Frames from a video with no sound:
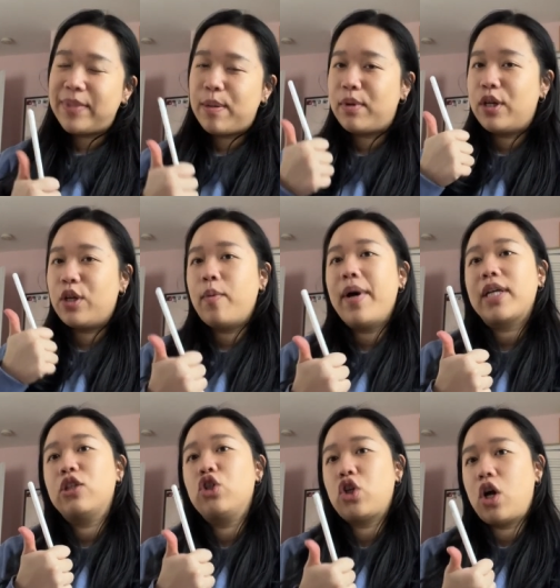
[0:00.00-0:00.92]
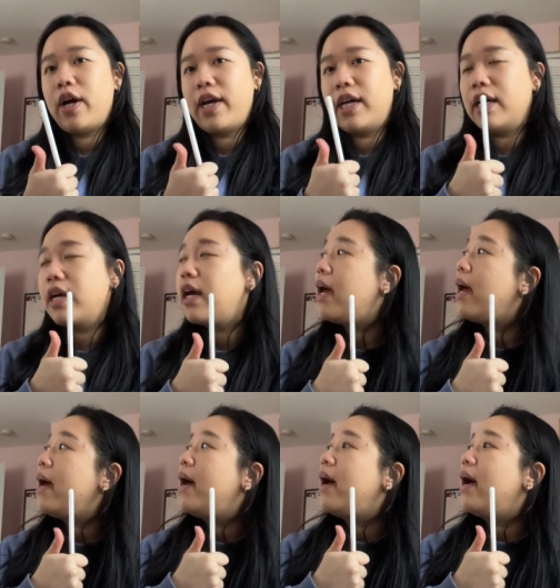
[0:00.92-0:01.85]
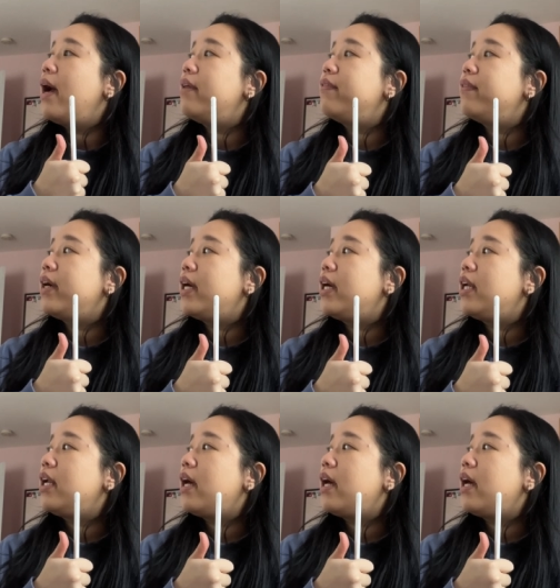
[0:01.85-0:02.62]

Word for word: I'm gonna go back to drawing and then